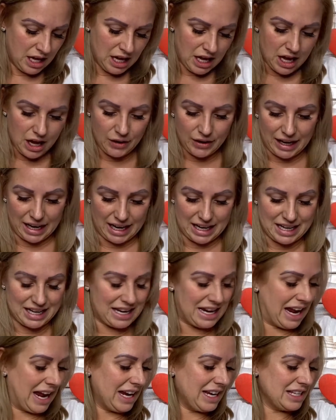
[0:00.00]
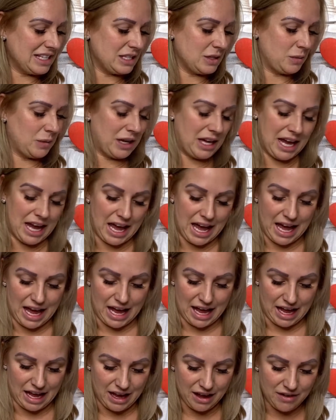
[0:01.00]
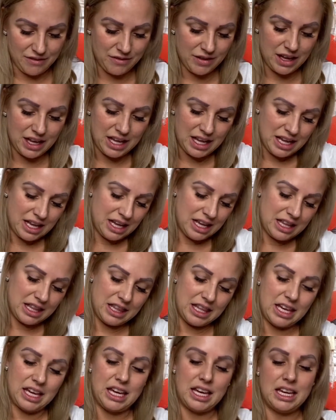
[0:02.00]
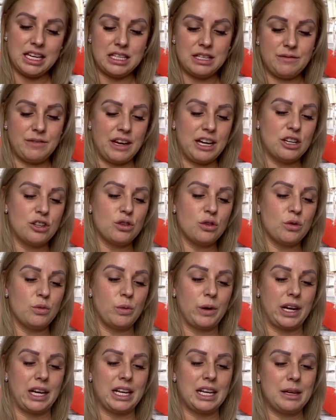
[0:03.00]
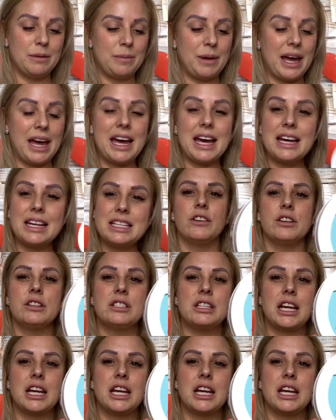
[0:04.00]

Okay, next we have these facial radiant pads, First